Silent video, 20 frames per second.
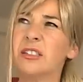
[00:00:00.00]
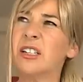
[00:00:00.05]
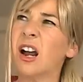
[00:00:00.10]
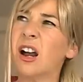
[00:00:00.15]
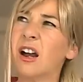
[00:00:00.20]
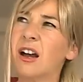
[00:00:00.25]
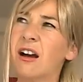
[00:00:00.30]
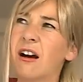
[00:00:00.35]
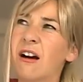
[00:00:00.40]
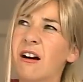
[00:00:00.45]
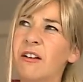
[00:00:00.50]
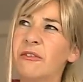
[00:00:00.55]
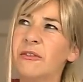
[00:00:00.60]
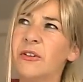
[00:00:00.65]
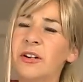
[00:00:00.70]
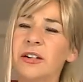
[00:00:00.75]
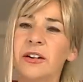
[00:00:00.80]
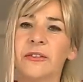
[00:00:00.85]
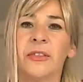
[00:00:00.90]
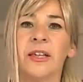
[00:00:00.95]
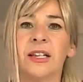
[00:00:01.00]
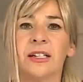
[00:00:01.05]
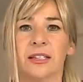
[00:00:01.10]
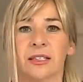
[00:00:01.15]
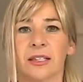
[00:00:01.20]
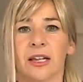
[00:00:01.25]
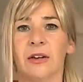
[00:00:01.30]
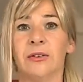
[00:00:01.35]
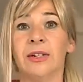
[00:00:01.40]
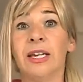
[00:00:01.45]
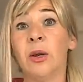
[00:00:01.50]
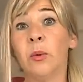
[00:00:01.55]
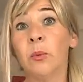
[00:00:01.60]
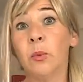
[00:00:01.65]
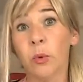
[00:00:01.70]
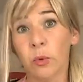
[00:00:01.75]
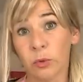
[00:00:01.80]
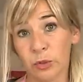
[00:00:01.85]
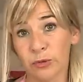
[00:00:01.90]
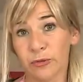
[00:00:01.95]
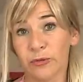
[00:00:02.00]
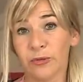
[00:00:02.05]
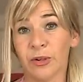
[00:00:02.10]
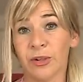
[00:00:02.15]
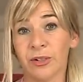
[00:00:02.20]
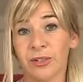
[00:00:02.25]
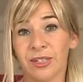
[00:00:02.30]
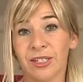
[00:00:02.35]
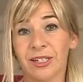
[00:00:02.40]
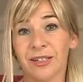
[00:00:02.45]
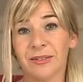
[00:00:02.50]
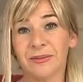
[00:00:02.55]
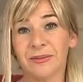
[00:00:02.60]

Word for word: Dungarvan? I think so, near Waterford.